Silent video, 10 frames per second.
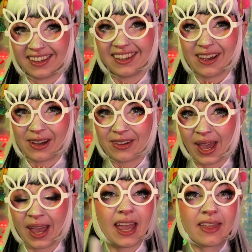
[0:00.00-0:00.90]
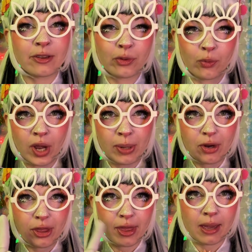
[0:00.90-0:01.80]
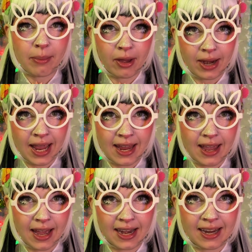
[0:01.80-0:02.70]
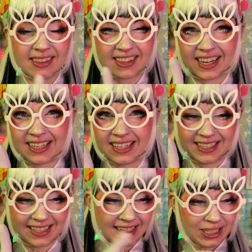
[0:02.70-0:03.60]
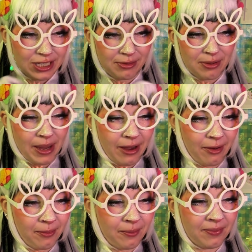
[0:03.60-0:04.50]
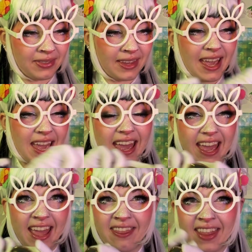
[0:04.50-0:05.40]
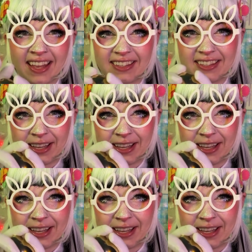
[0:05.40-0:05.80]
Okay, and there's one more thing about egg hiding that I need to teach you about, and that's the